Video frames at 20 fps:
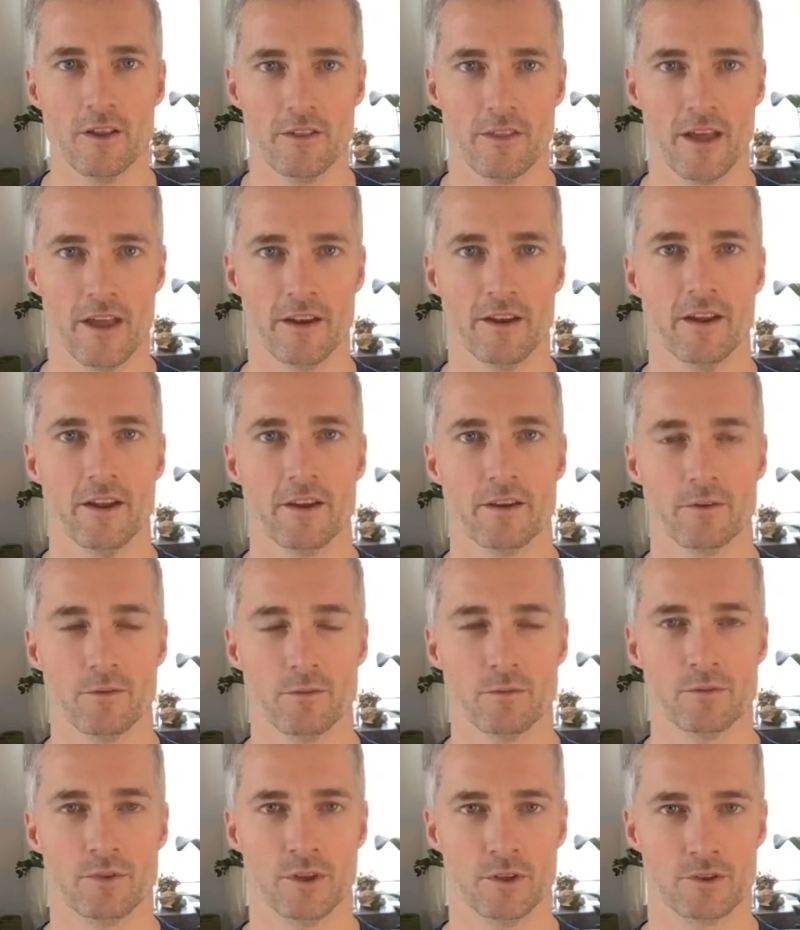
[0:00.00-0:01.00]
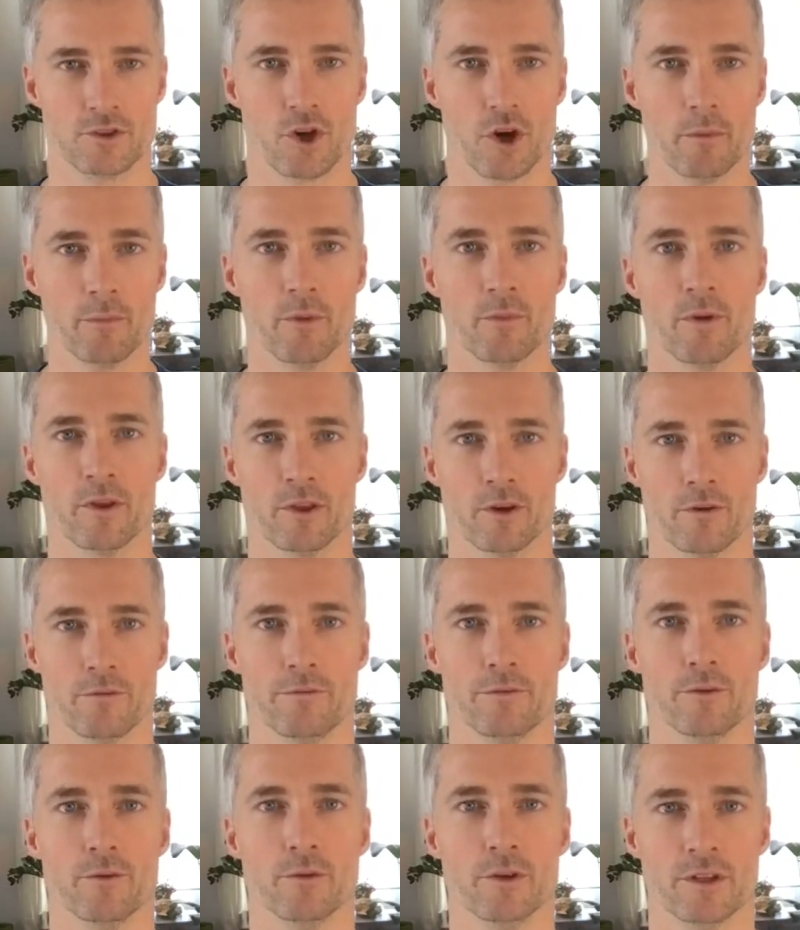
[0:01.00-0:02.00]
that determine whether a
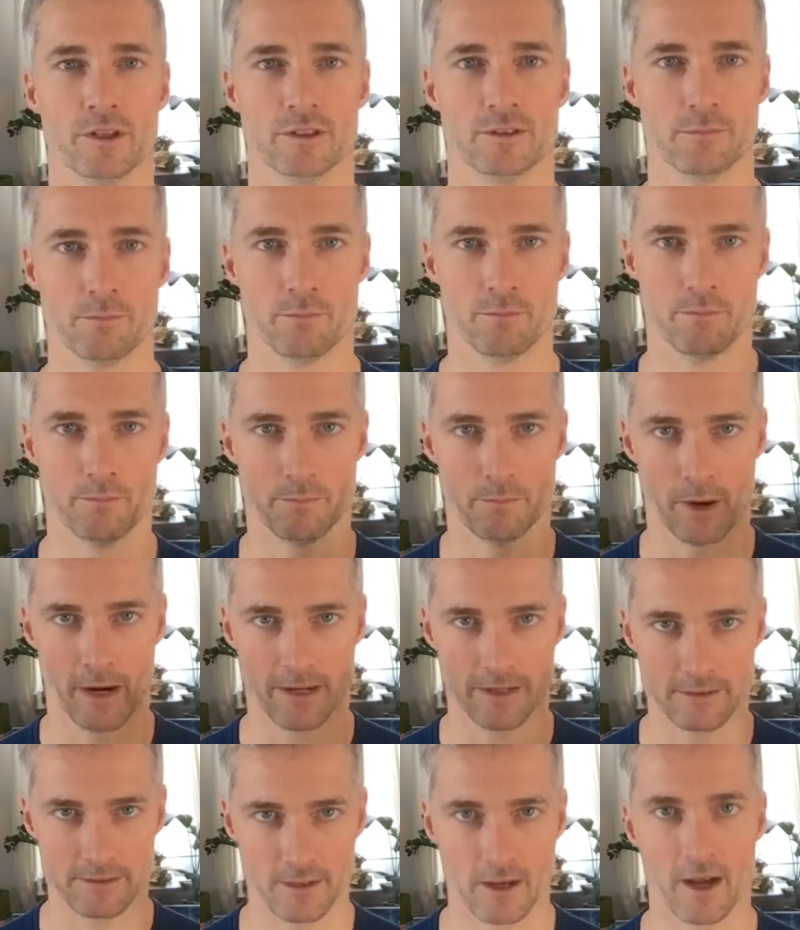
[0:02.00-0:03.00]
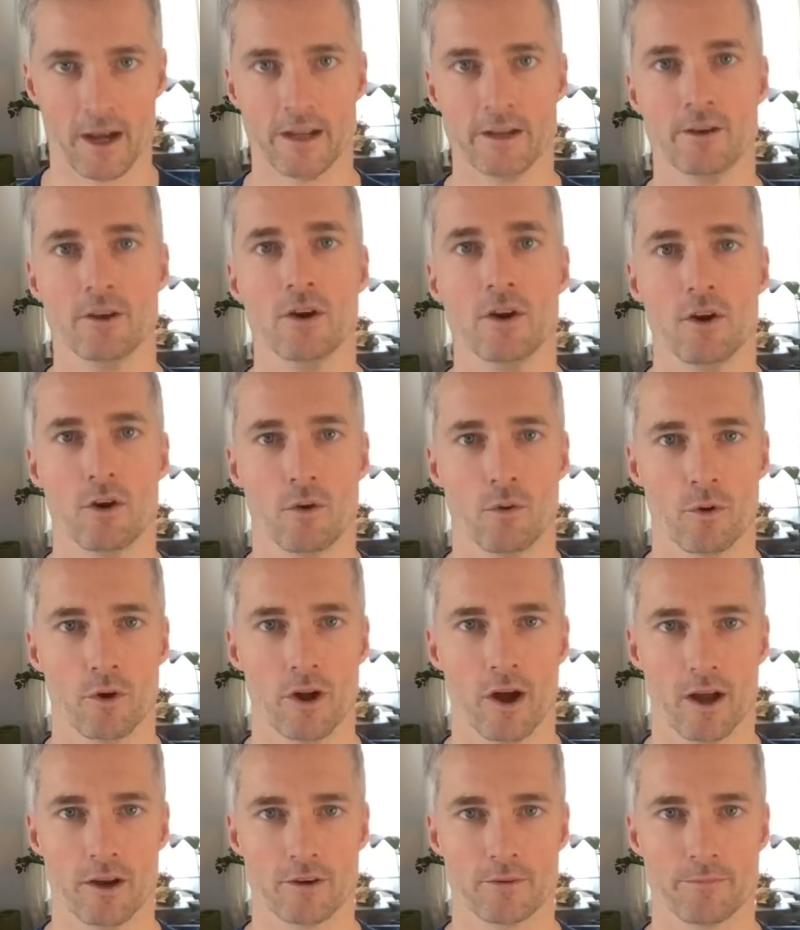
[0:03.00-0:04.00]
food is by design or
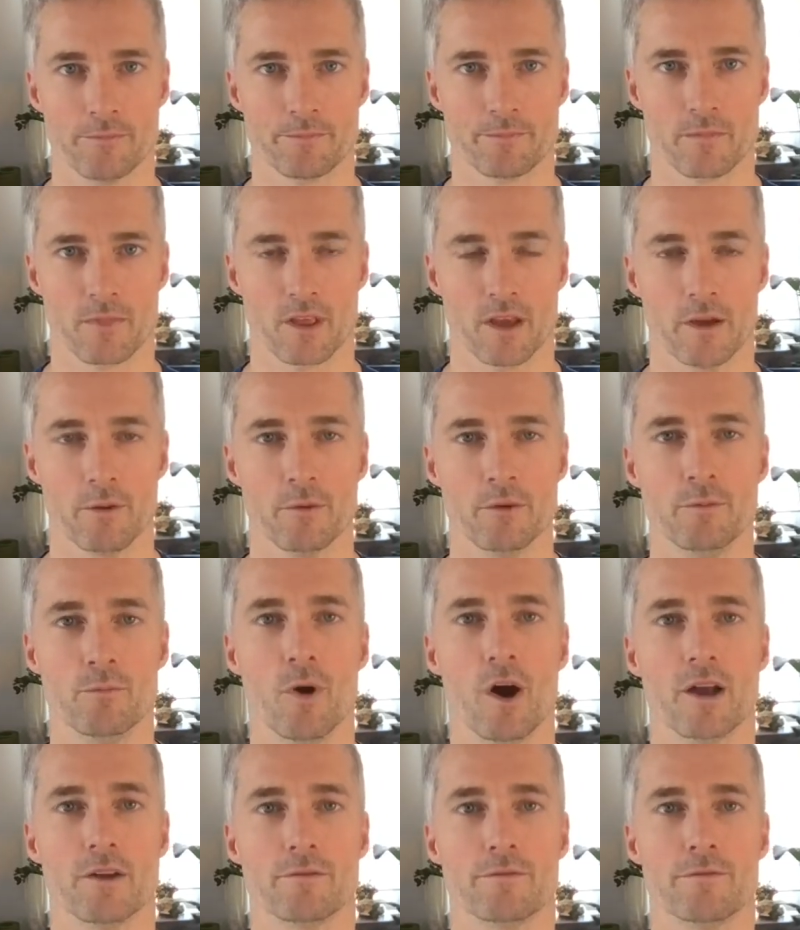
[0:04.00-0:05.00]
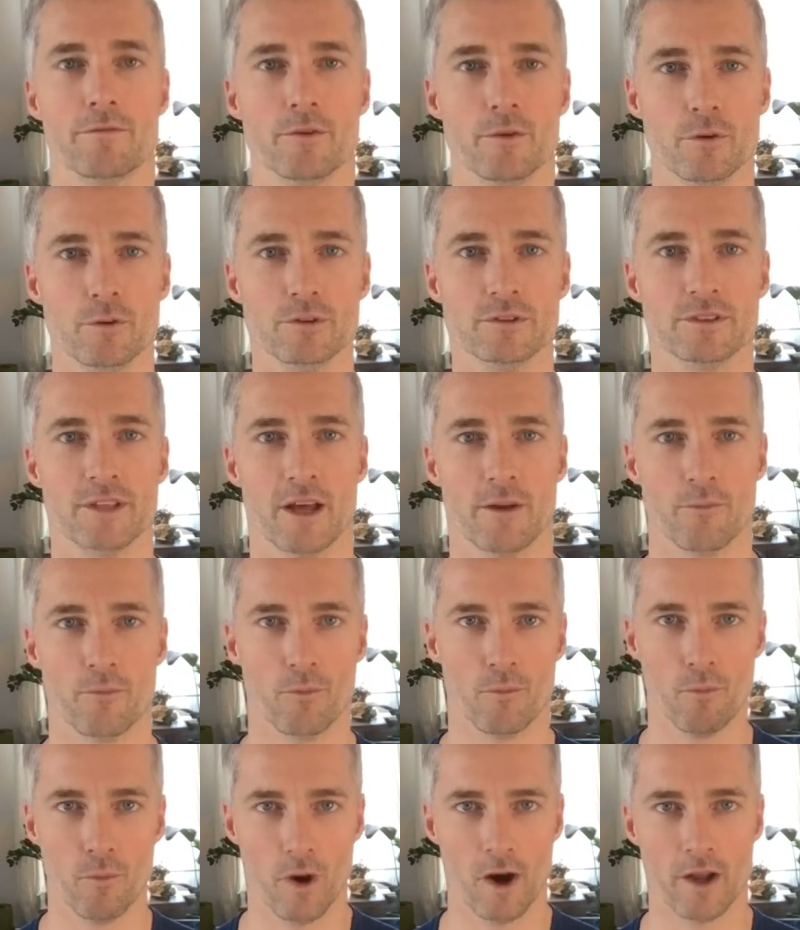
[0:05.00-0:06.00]
not. Okay, we want foods that,
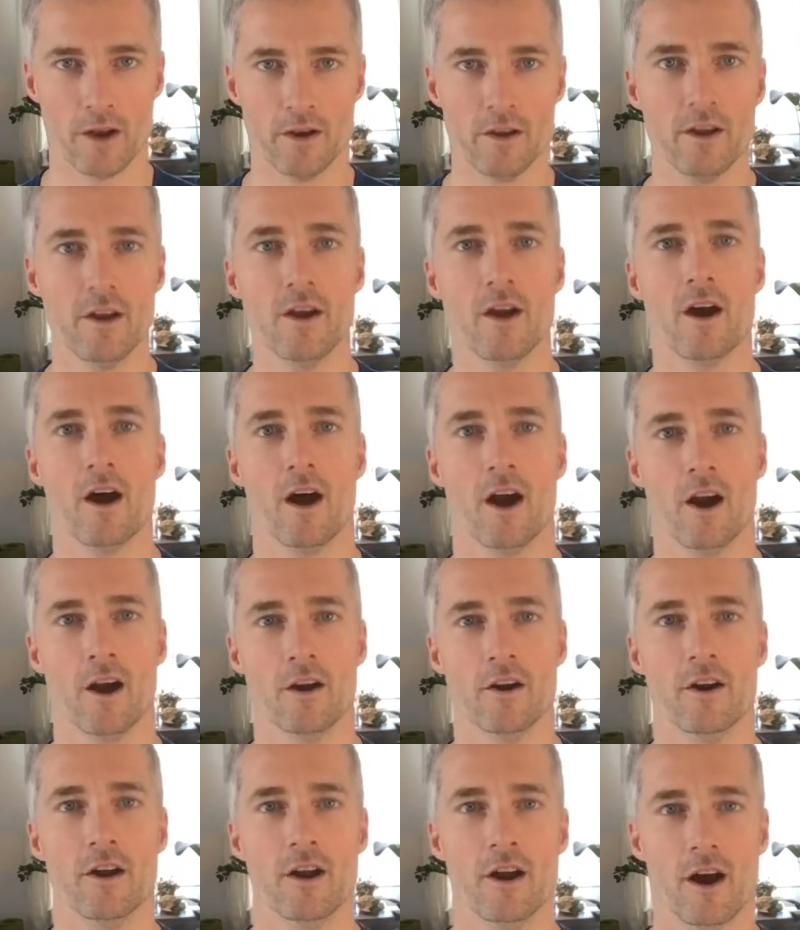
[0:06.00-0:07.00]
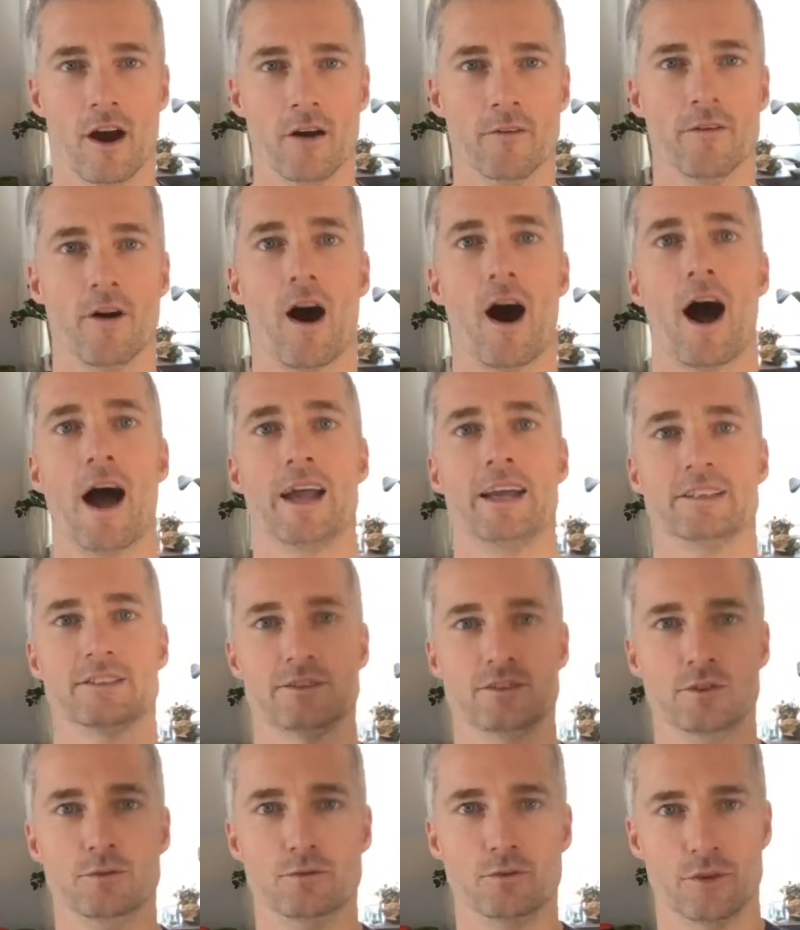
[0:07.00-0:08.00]
one, are of highest
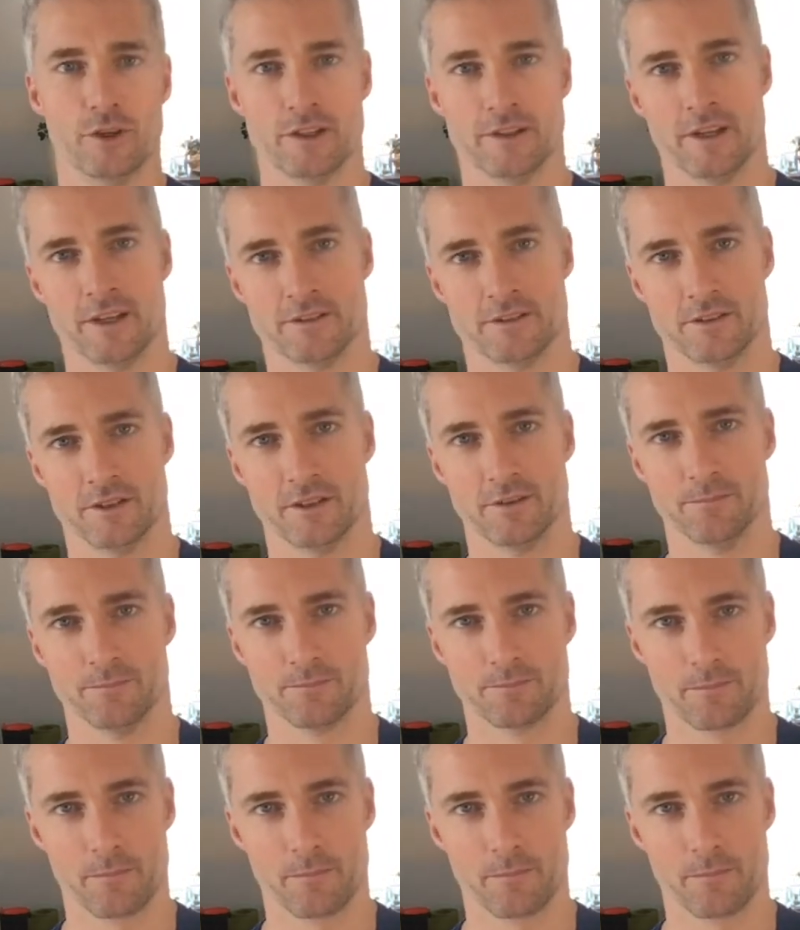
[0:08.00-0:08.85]
nutrient density.